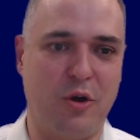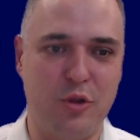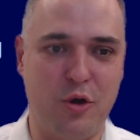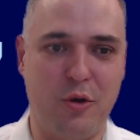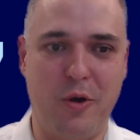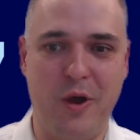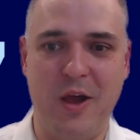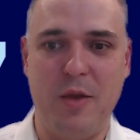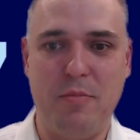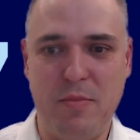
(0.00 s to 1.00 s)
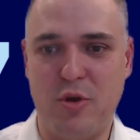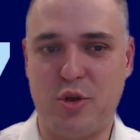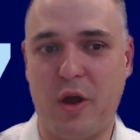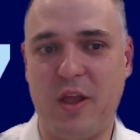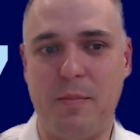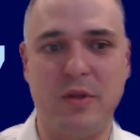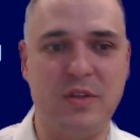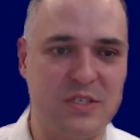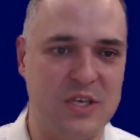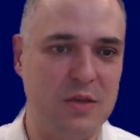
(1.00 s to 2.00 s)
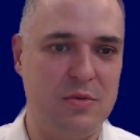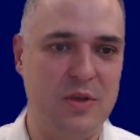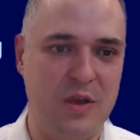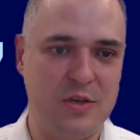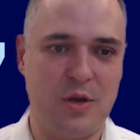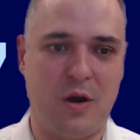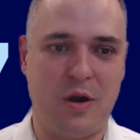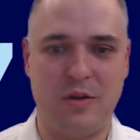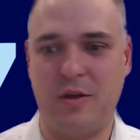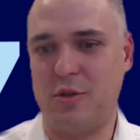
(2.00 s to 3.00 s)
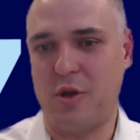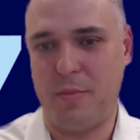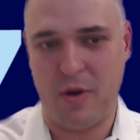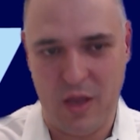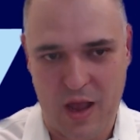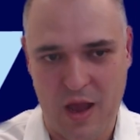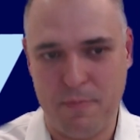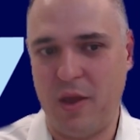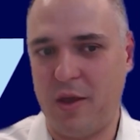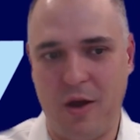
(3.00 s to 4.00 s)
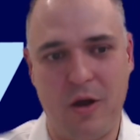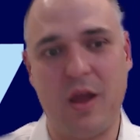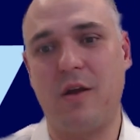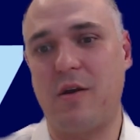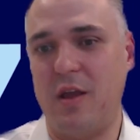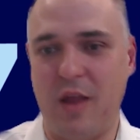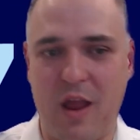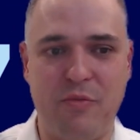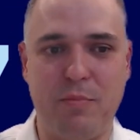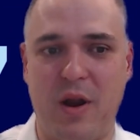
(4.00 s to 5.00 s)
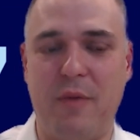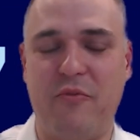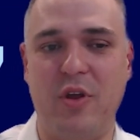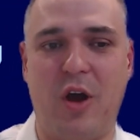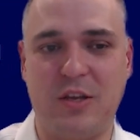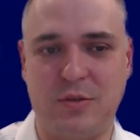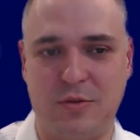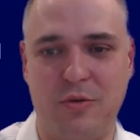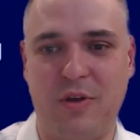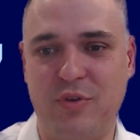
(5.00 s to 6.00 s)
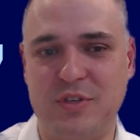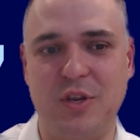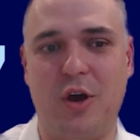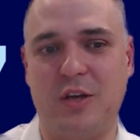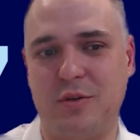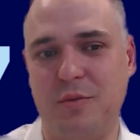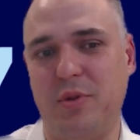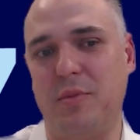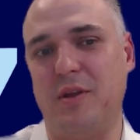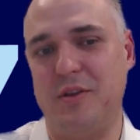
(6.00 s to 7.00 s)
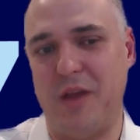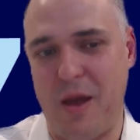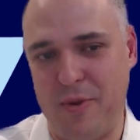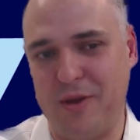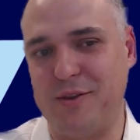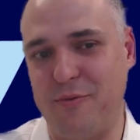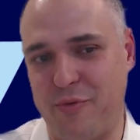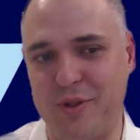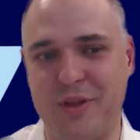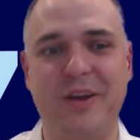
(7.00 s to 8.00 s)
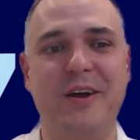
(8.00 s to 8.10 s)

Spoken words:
although maybe you're talking about the same EHR, like you're talking about Epic, okay, great. But every single hospital implemented Epic differently.